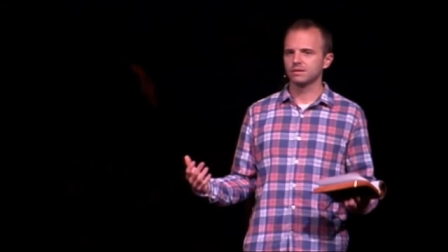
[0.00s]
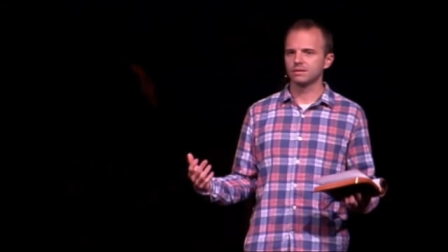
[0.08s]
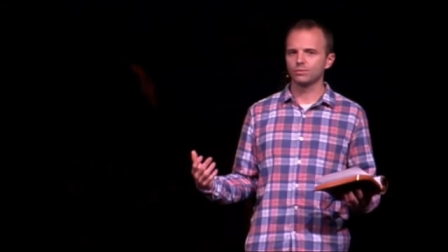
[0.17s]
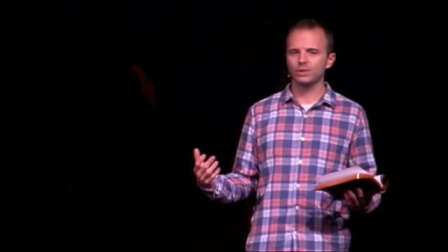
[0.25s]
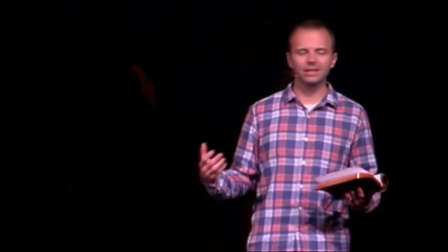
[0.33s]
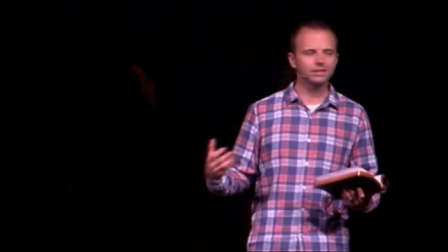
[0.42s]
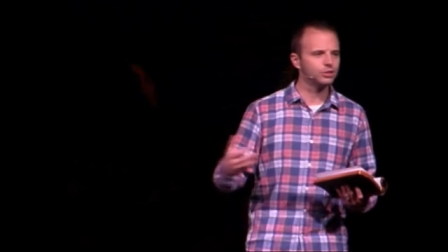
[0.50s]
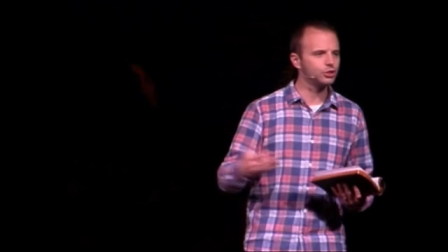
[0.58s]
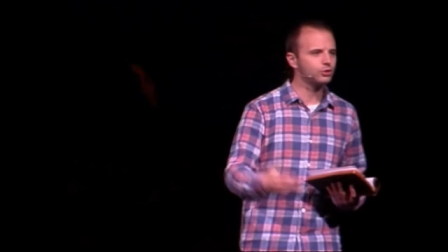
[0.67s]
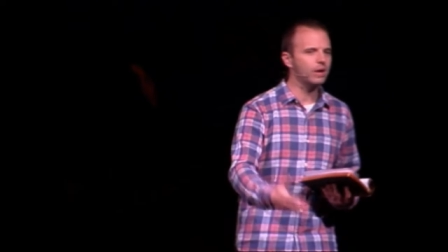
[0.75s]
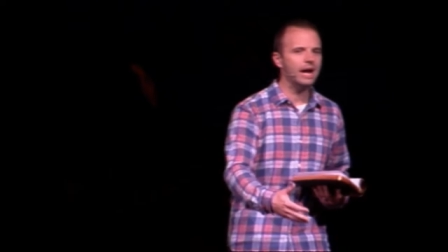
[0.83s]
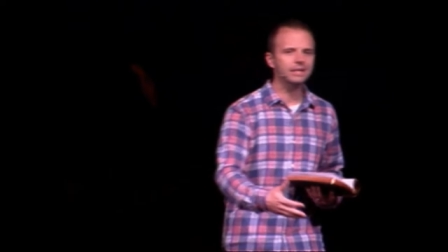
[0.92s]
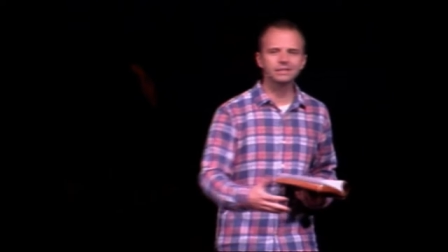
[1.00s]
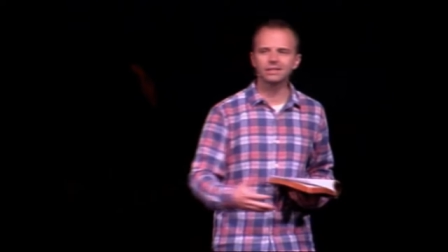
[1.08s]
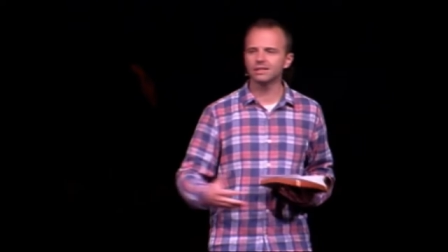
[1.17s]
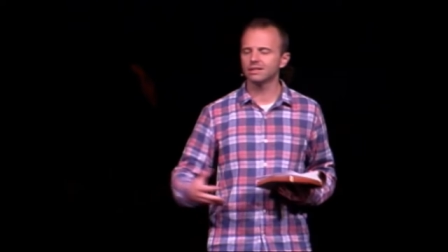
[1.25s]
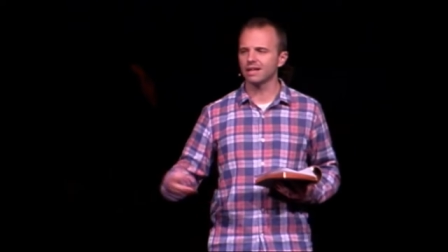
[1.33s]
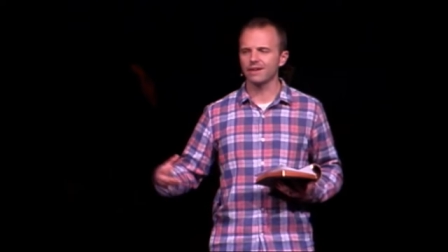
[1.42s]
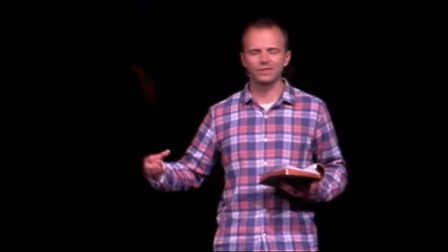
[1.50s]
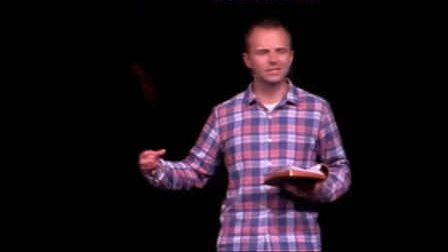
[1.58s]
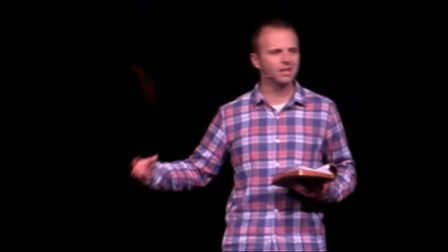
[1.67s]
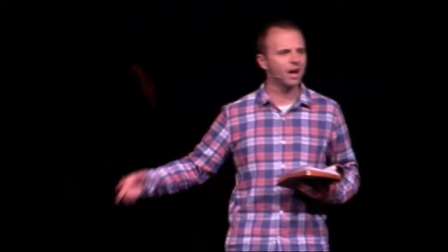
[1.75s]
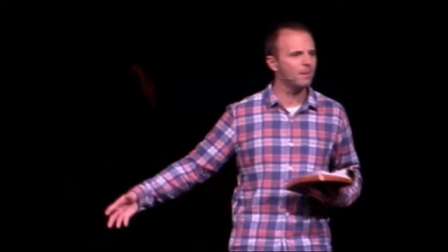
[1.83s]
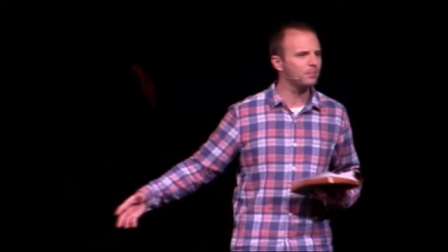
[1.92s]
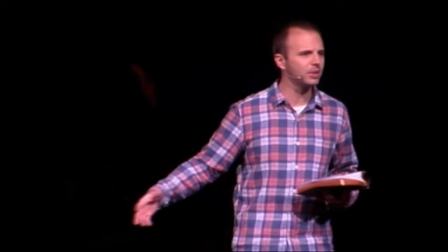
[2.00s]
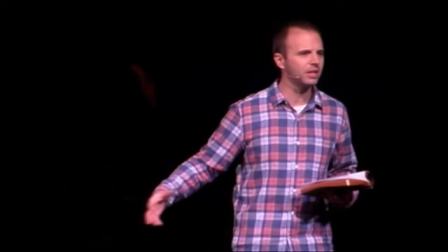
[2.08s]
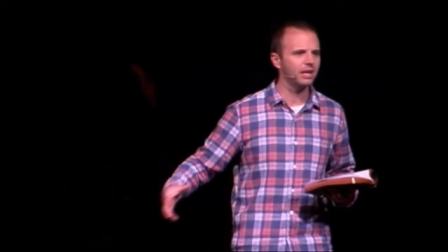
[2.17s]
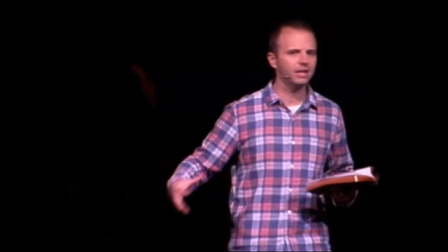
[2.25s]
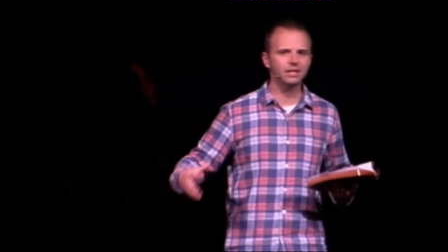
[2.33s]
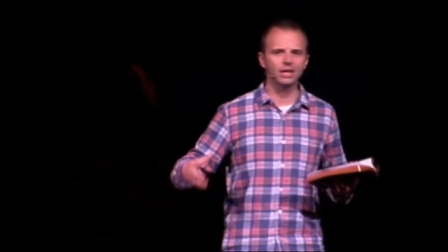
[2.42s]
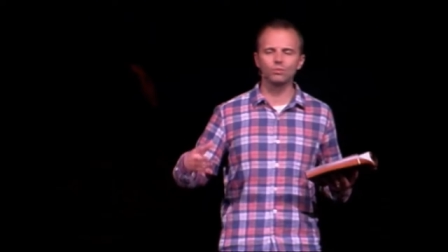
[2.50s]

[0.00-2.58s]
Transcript: We get distracted, life is complicated,